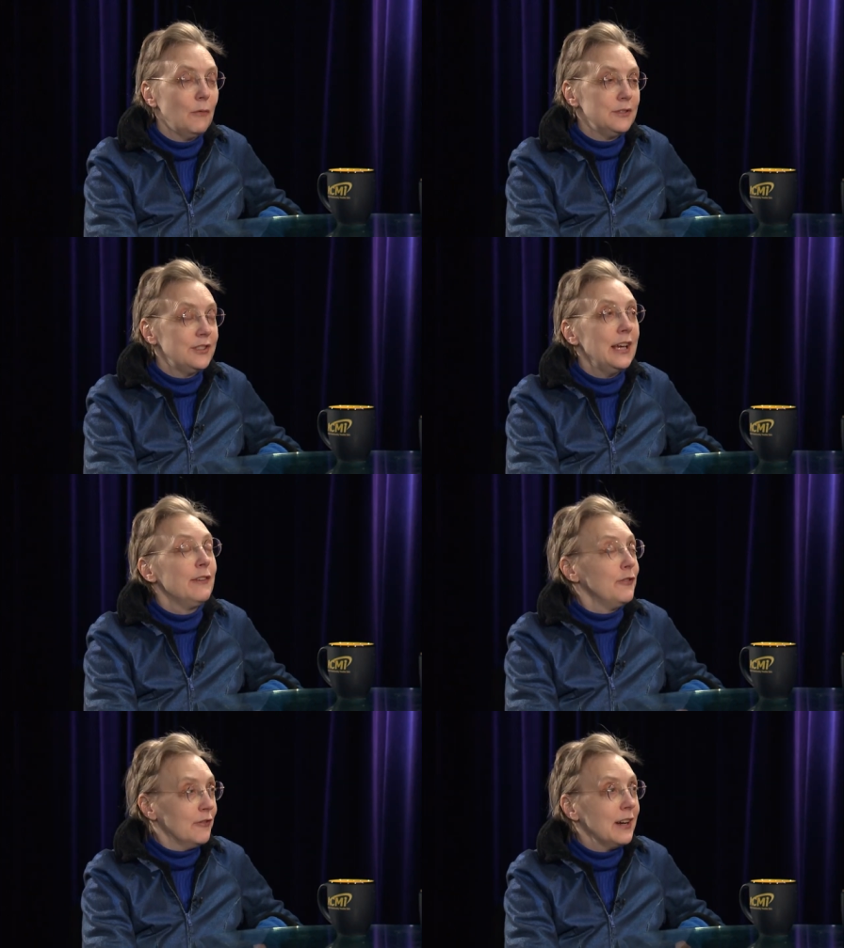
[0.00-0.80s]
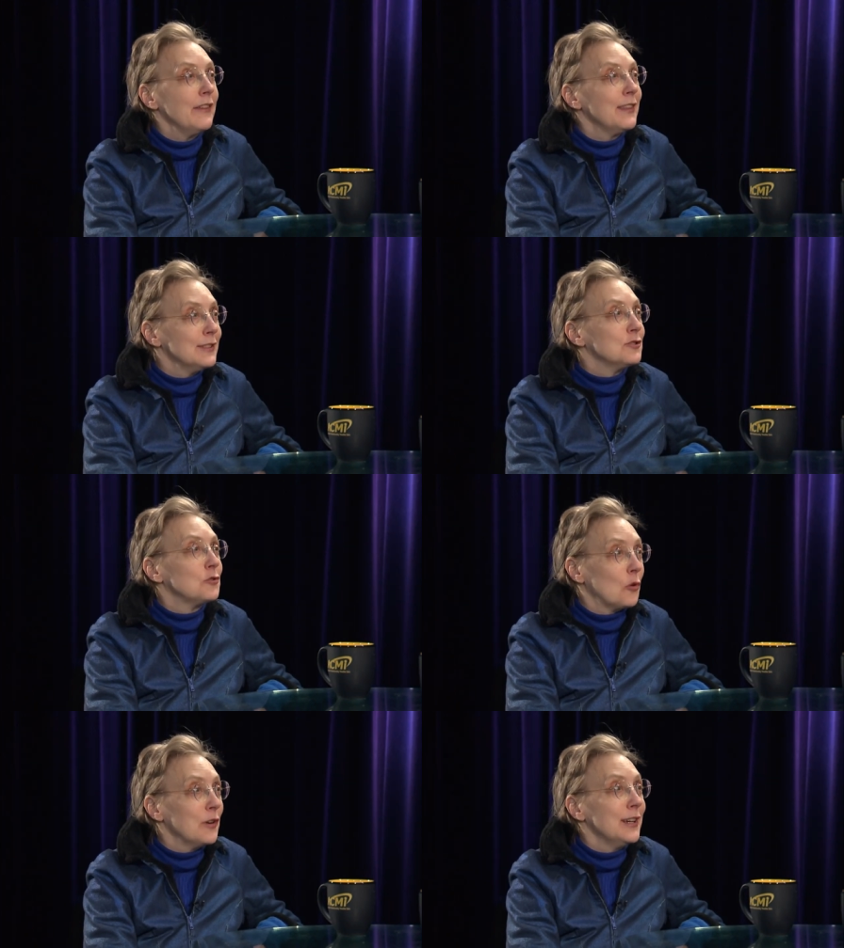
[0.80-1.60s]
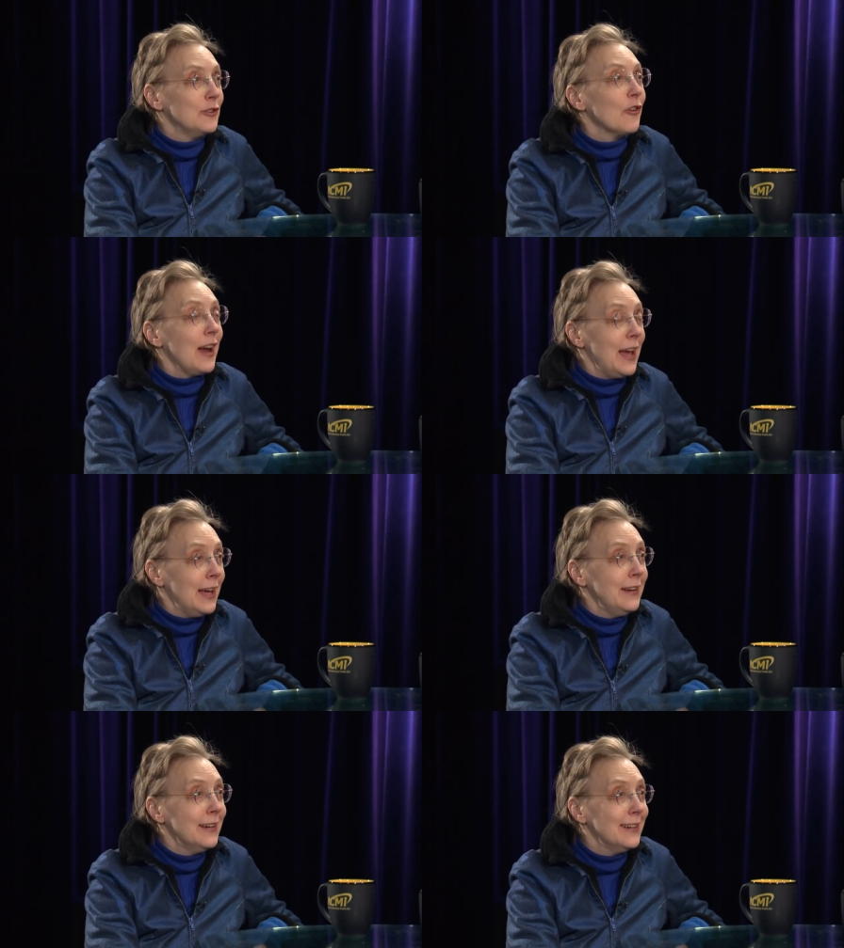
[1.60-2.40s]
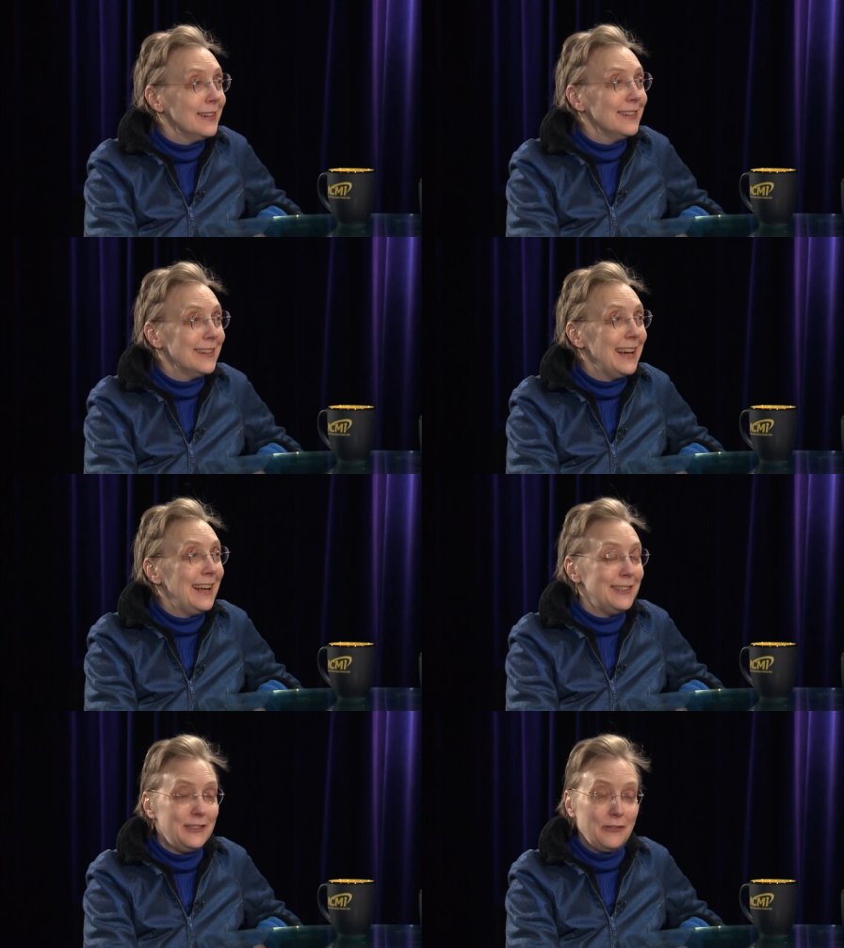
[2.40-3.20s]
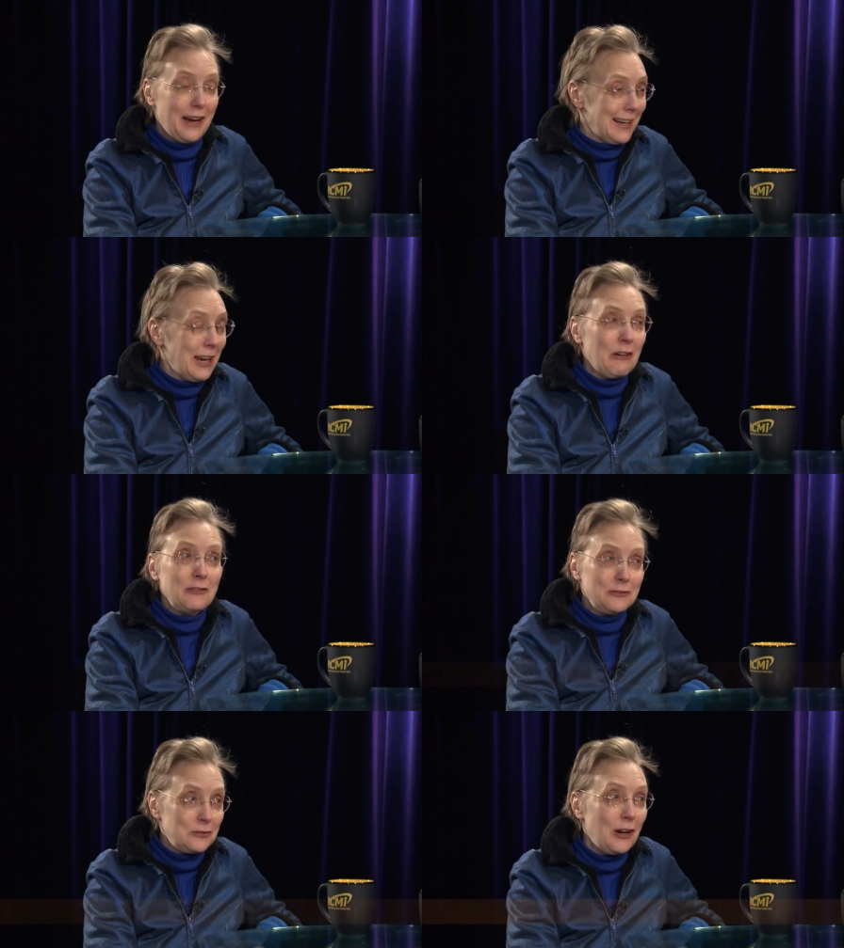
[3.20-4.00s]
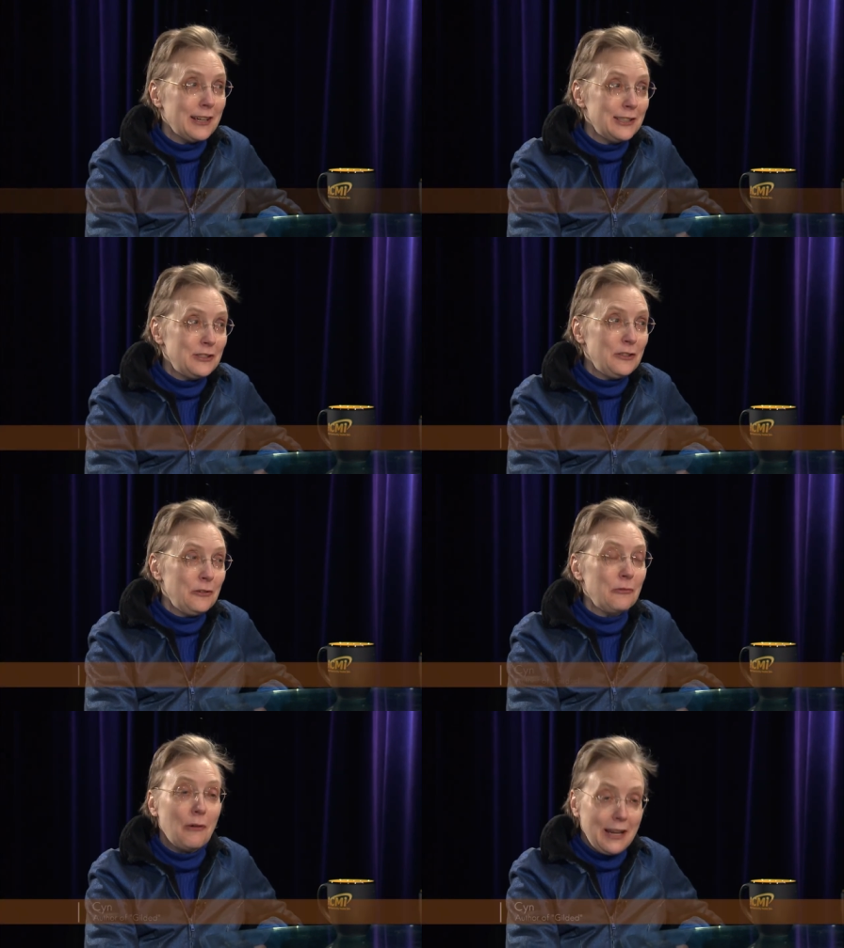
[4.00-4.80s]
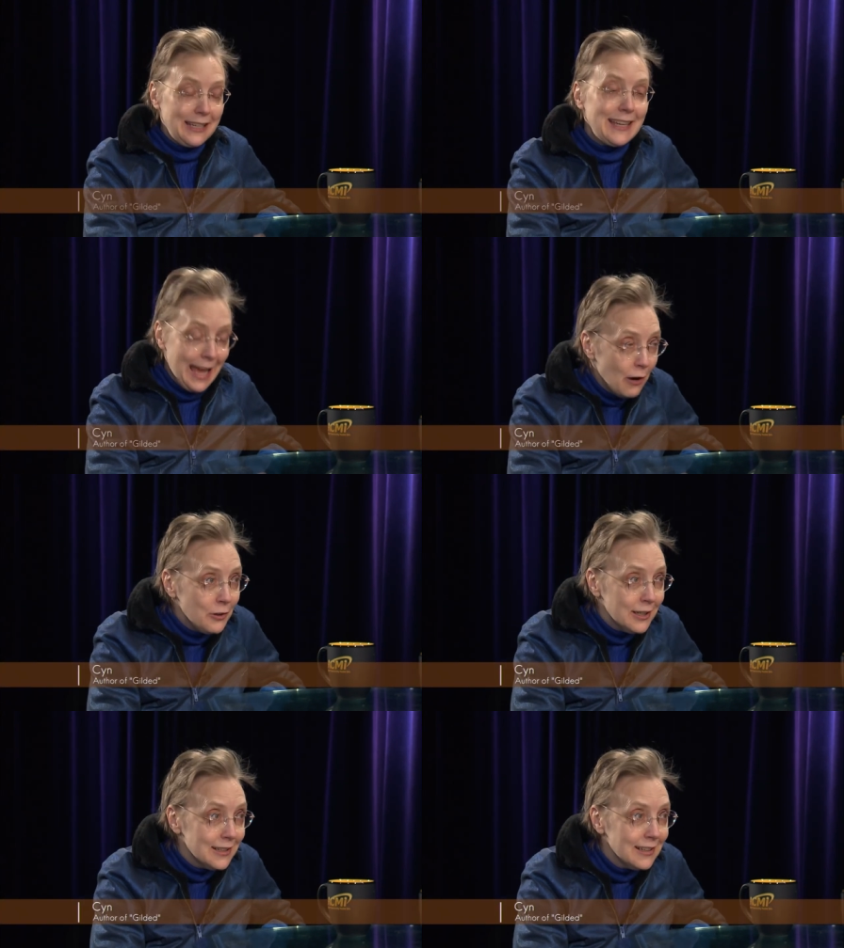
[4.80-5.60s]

would say if you've got that story in your head, and you've got characters talking to you, write it down.